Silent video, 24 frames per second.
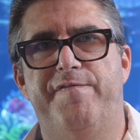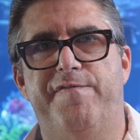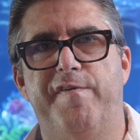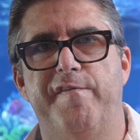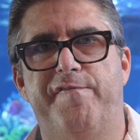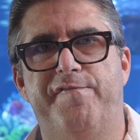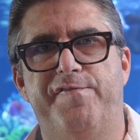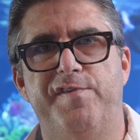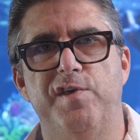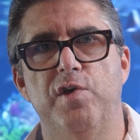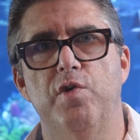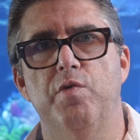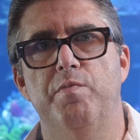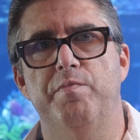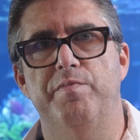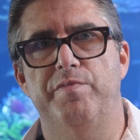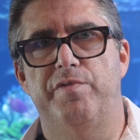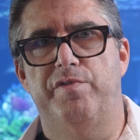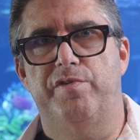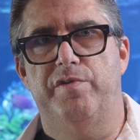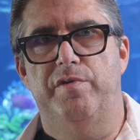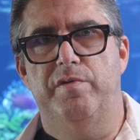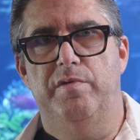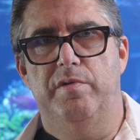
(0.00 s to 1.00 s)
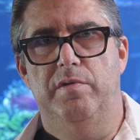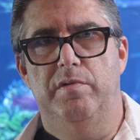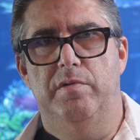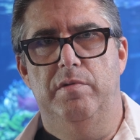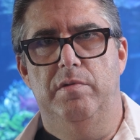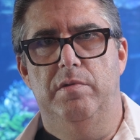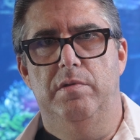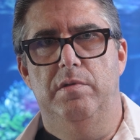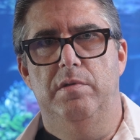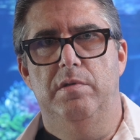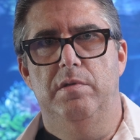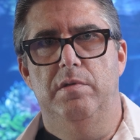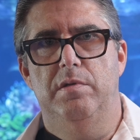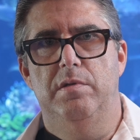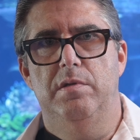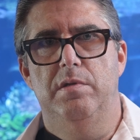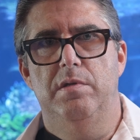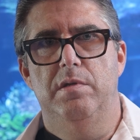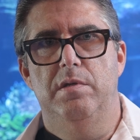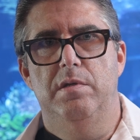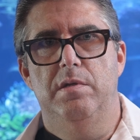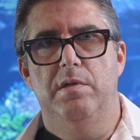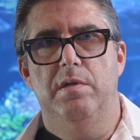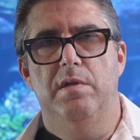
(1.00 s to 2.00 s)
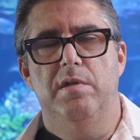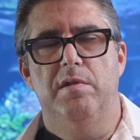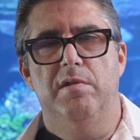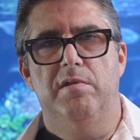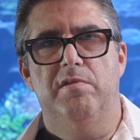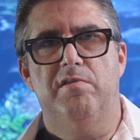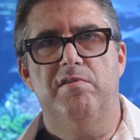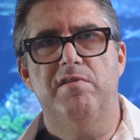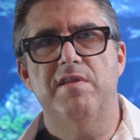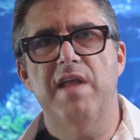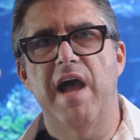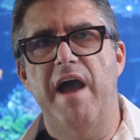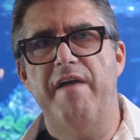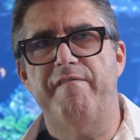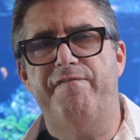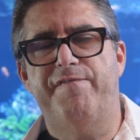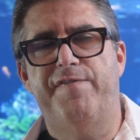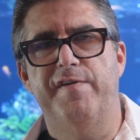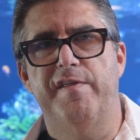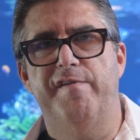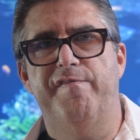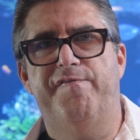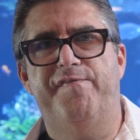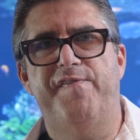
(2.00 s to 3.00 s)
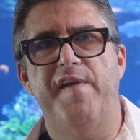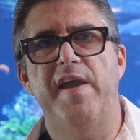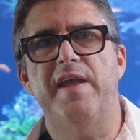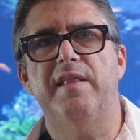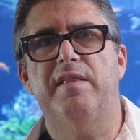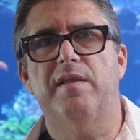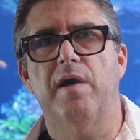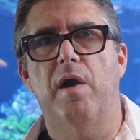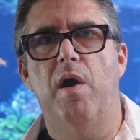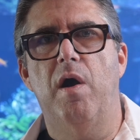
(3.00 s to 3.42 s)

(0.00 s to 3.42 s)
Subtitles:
for fumes. It's not for the faint of